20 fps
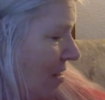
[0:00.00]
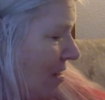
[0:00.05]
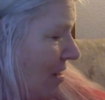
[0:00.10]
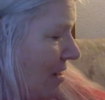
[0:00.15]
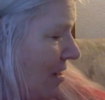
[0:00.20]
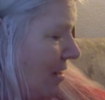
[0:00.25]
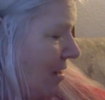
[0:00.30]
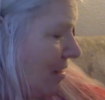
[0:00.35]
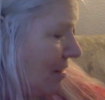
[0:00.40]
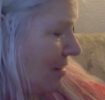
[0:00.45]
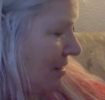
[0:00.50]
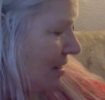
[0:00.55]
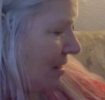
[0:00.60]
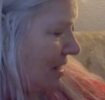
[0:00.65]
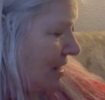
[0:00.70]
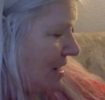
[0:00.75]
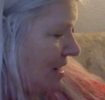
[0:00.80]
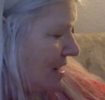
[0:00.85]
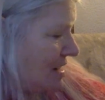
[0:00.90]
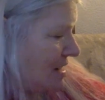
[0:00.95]
are
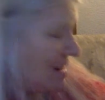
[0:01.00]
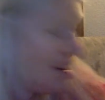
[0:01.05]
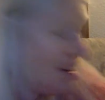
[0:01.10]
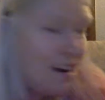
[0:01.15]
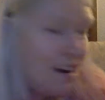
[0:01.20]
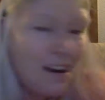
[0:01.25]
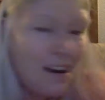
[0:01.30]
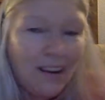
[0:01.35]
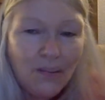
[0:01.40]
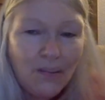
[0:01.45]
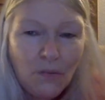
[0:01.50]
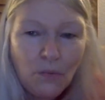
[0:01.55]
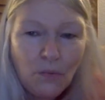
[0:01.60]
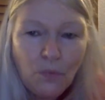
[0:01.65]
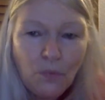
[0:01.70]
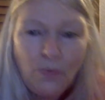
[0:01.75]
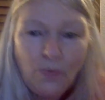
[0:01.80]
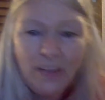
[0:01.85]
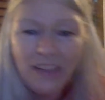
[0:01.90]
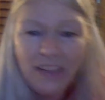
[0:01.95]
not
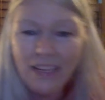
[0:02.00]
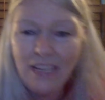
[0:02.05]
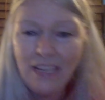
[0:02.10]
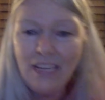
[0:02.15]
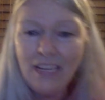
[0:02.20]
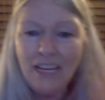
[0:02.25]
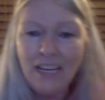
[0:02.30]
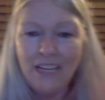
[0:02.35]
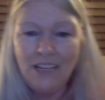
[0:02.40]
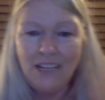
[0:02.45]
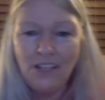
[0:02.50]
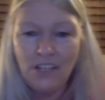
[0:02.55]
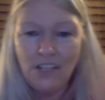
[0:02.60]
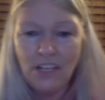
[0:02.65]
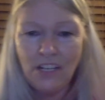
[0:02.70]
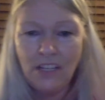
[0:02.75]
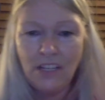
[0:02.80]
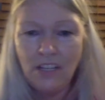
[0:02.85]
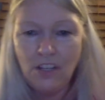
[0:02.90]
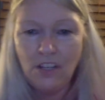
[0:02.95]
really
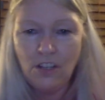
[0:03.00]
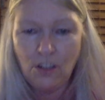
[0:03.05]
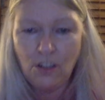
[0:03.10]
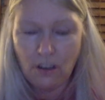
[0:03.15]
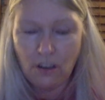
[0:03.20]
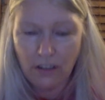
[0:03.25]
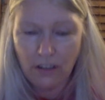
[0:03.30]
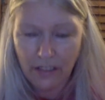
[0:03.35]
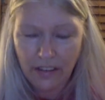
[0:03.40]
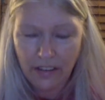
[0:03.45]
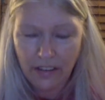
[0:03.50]
into the dark